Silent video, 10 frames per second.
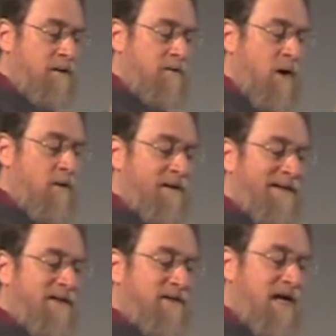Quote,
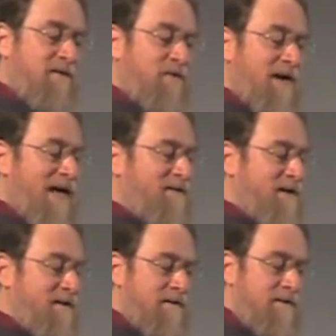"It is therefore
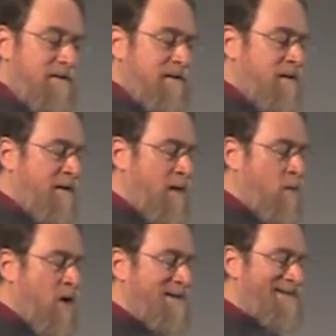evident that
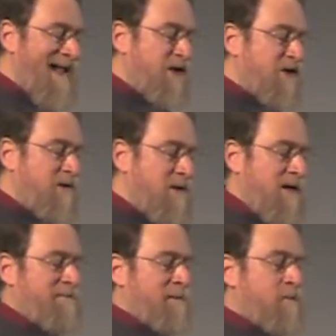one national
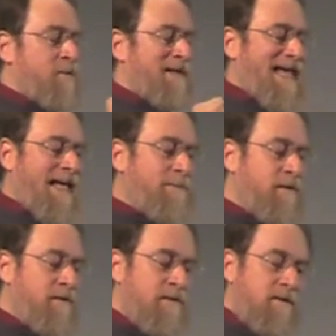government would be
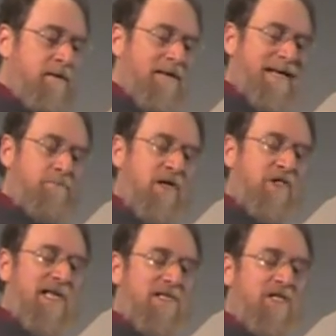able, at
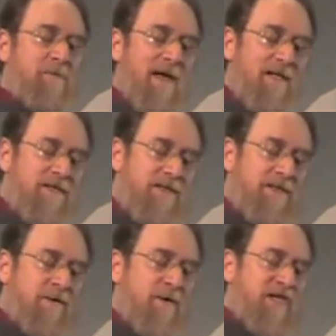much less expense,
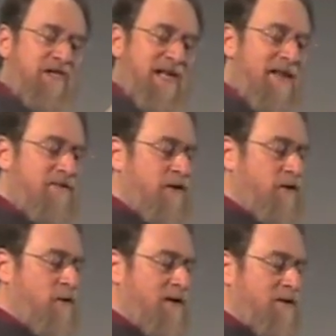to extend the
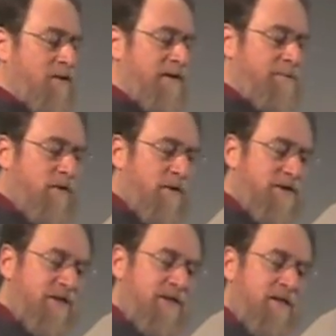duties on
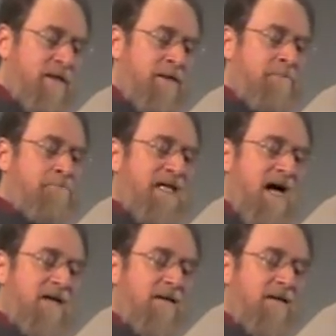imports beyond